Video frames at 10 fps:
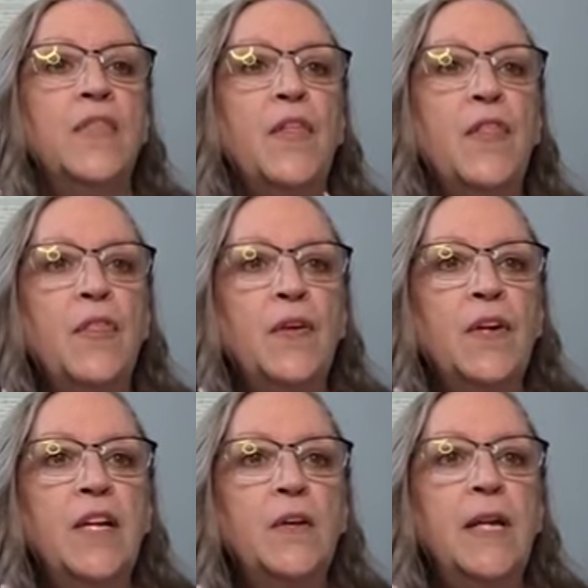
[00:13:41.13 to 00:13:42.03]
The
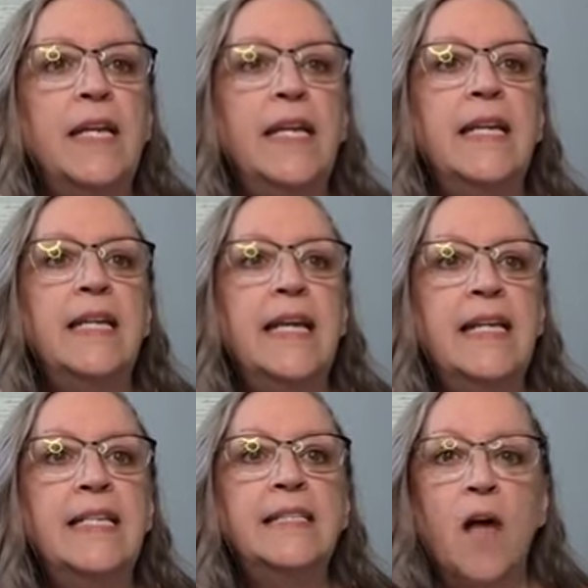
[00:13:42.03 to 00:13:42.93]
third ingredient
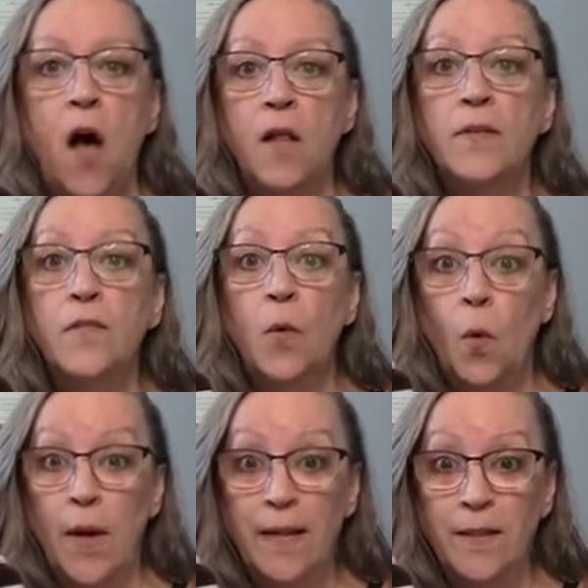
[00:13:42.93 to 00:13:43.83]
is olive
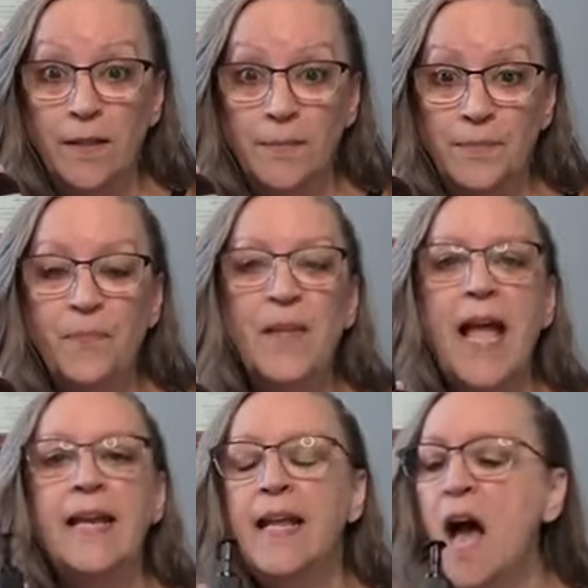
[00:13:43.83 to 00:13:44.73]
oil,
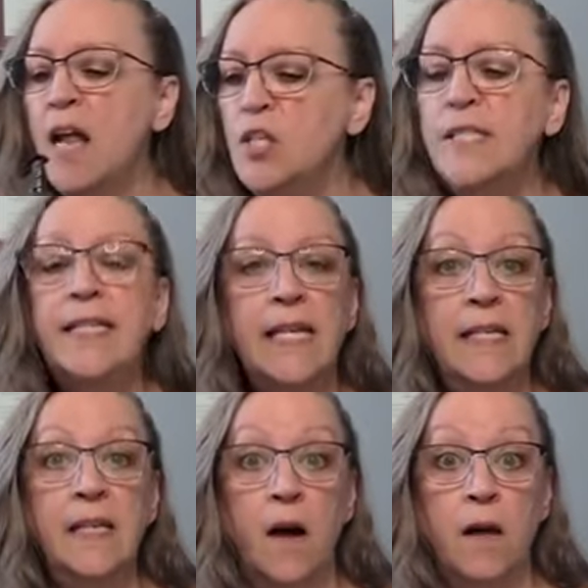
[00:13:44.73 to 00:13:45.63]
and not just
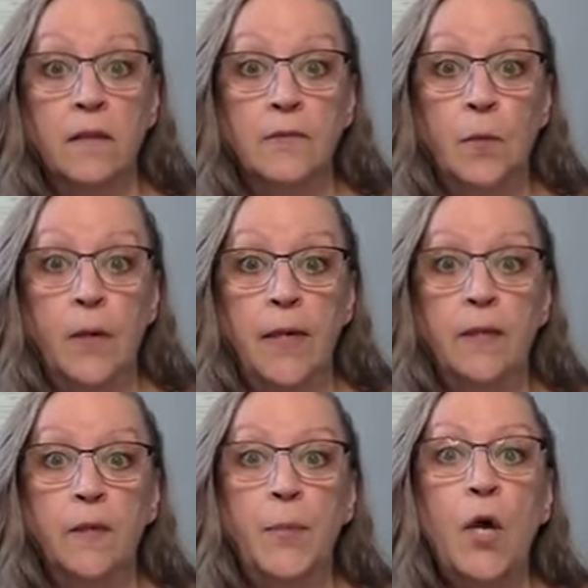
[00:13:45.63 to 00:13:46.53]
any olive
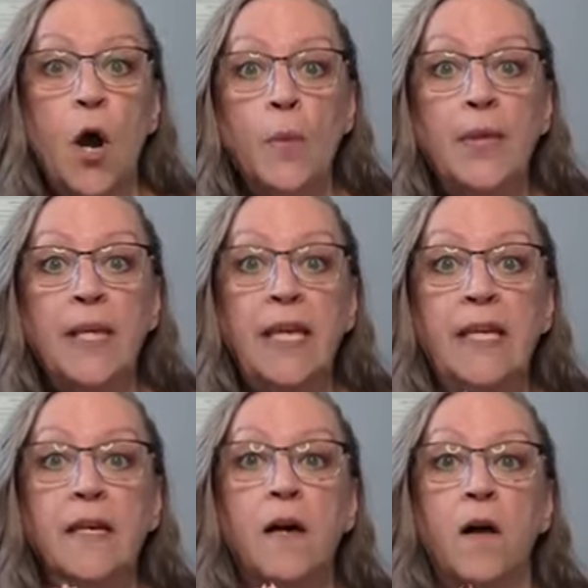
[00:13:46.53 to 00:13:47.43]
oil, but
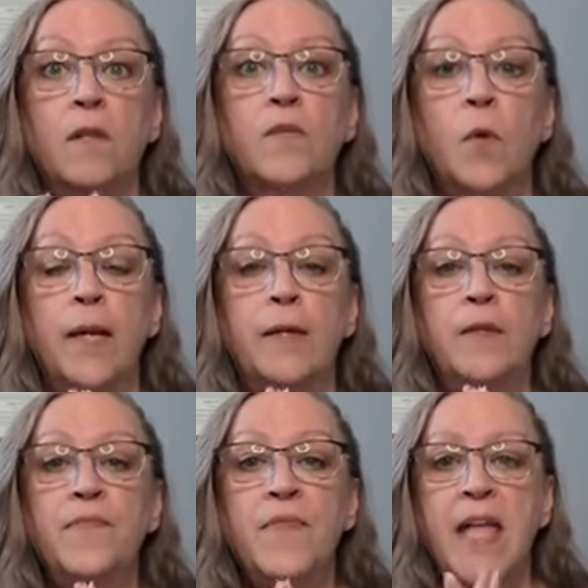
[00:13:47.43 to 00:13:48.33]
Arbequina olive oil.